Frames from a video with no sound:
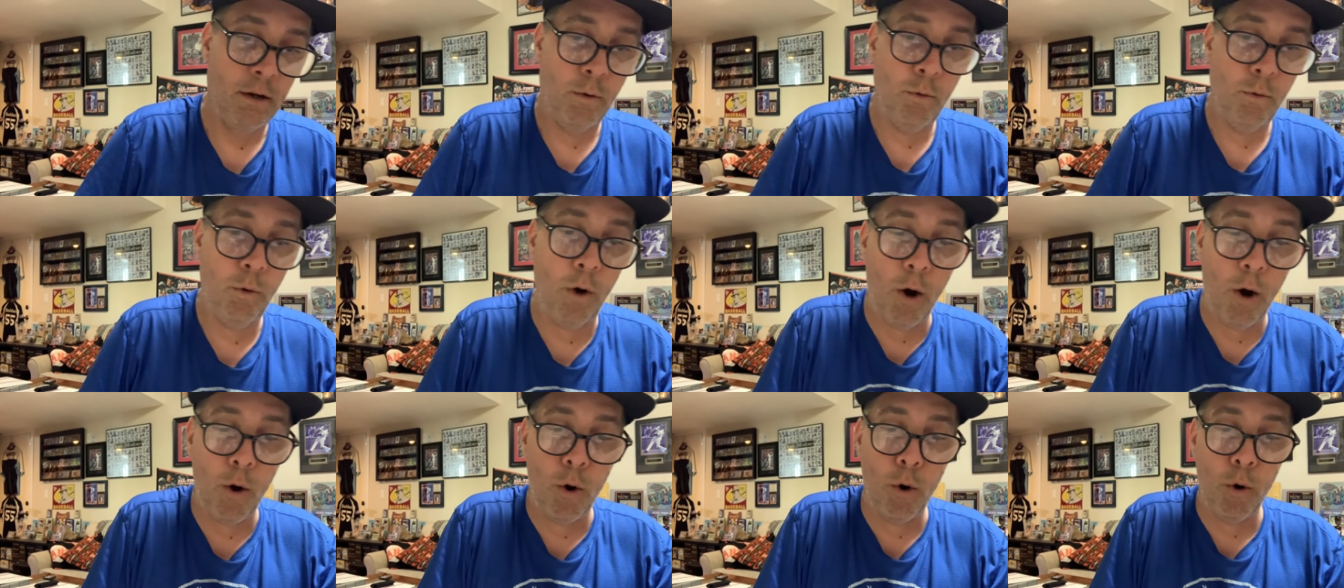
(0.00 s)

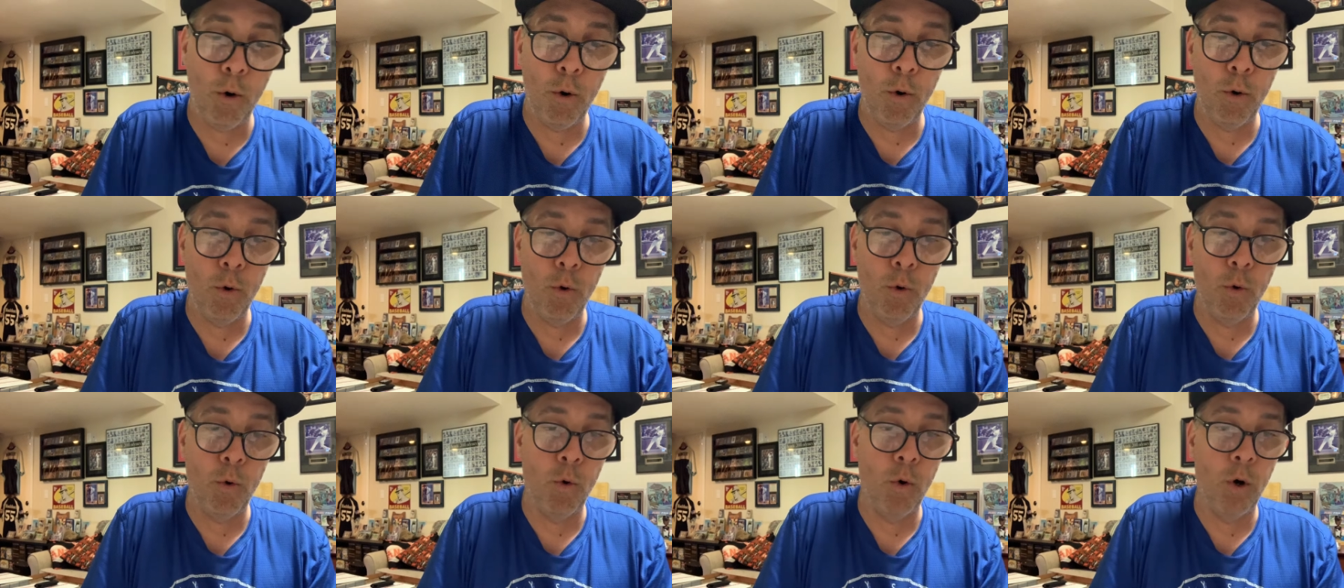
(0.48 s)

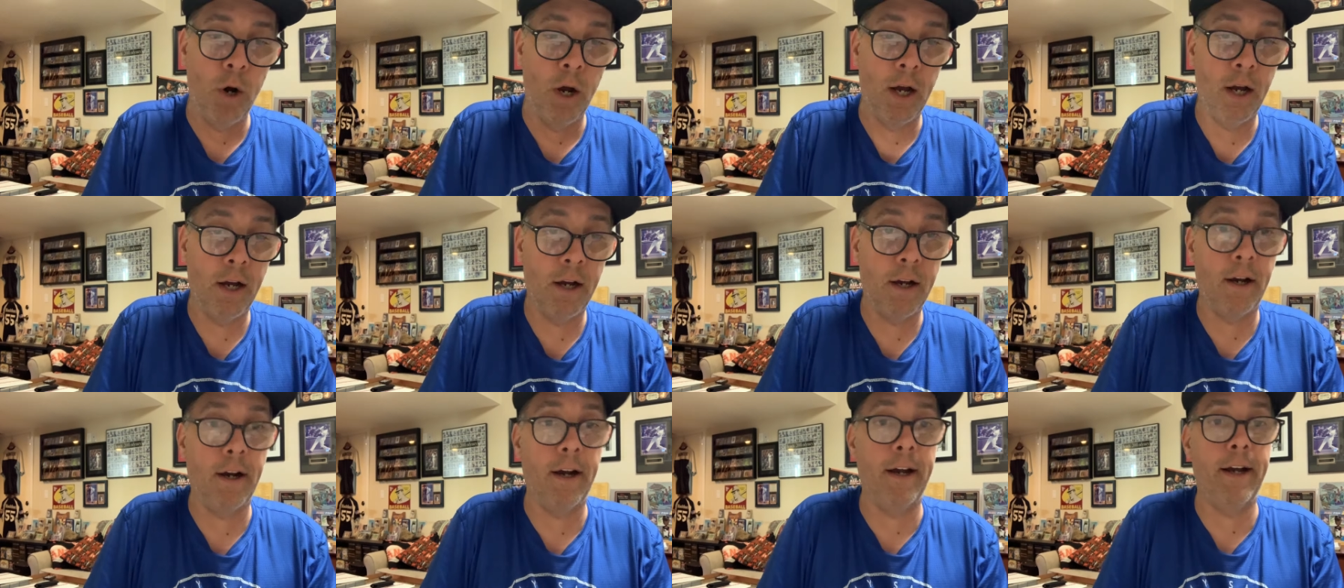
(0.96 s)
Woo!
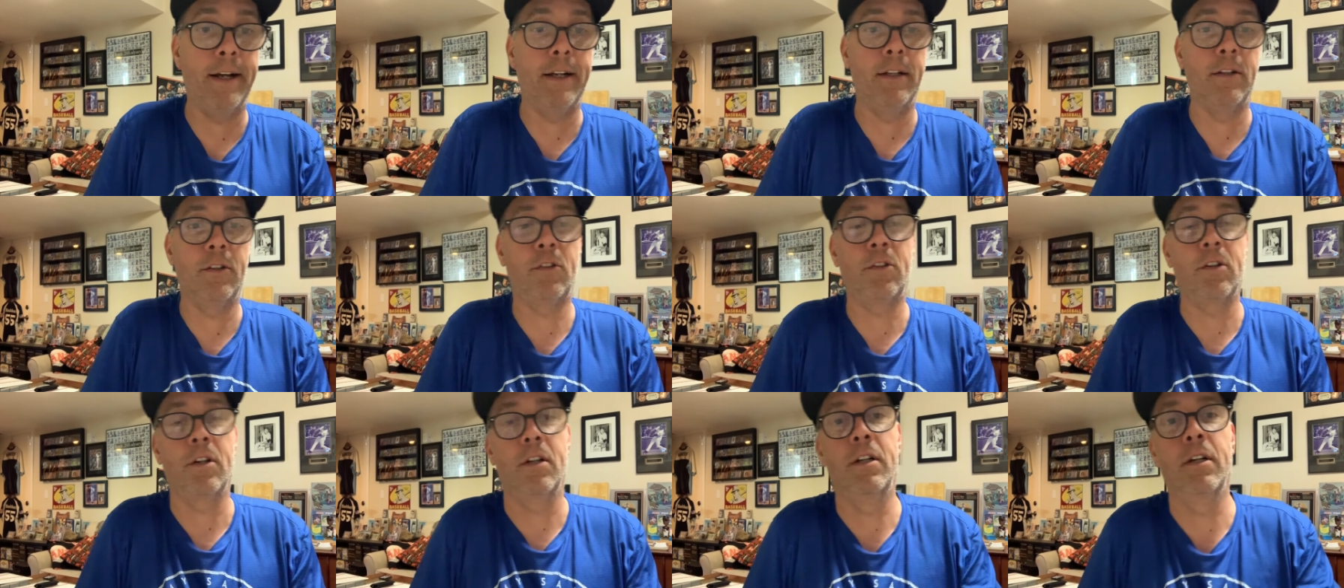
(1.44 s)
All right,
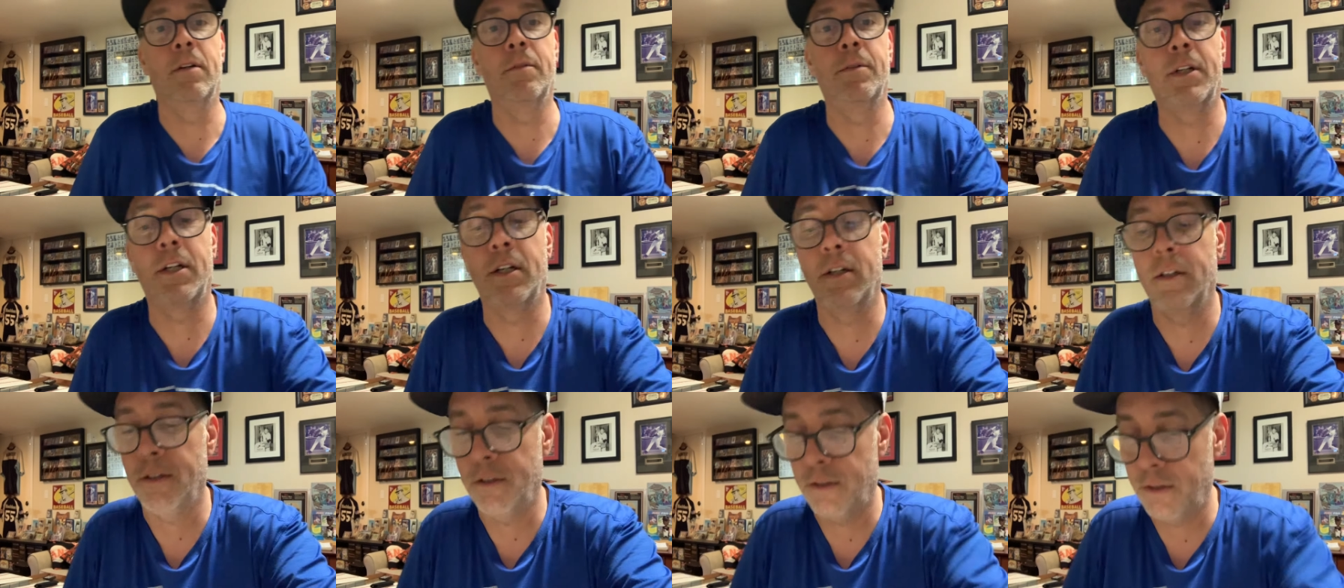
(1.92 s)
so here we
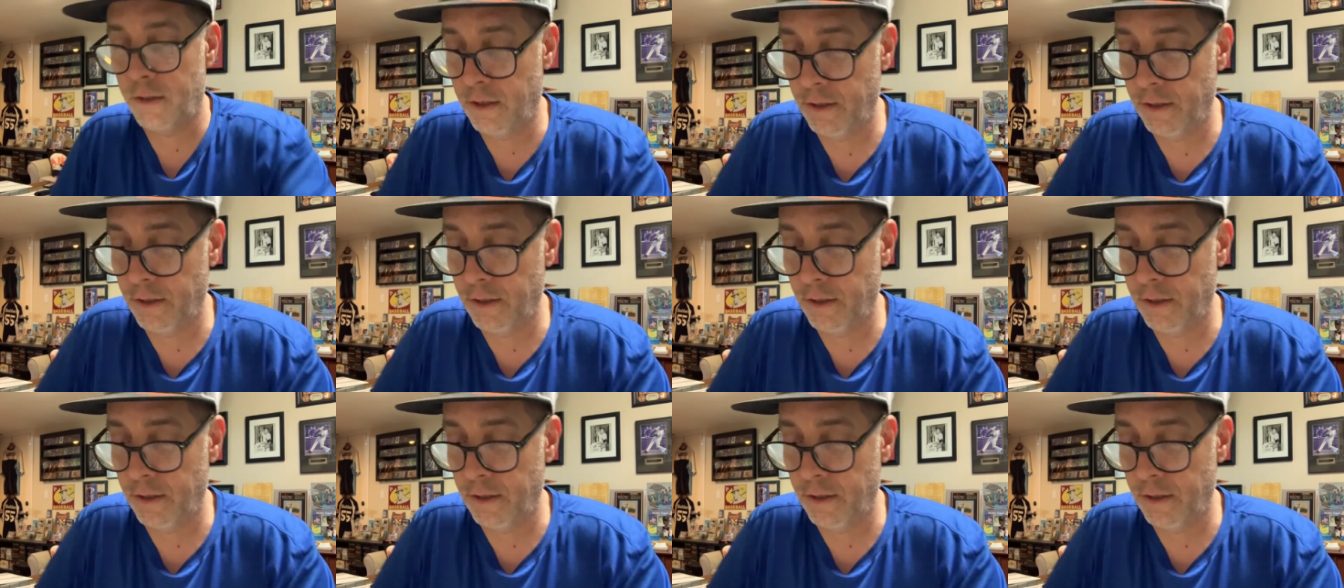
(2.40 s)
go.